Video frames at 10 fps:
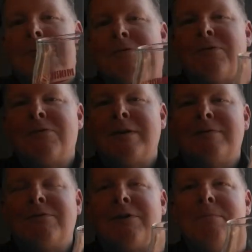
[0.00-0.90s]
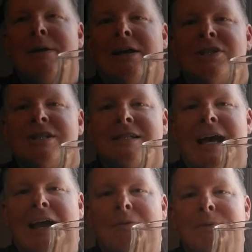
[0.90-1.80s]
for, for a Belgian
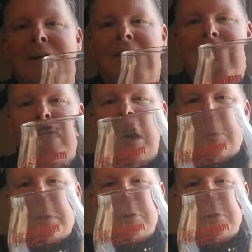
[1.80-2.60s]
style beer, I'd go with a